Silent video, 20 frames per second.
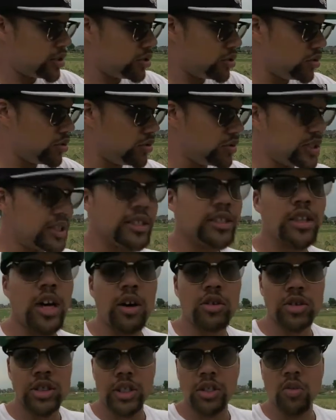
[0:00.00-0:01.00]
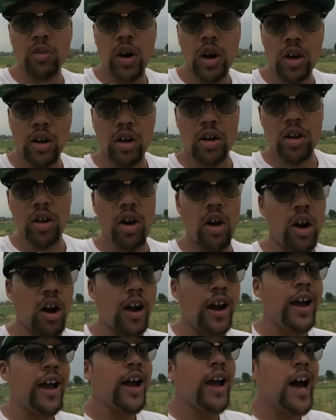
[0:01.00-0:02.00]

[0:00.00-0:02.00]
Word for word: to, since I was underwater on the car,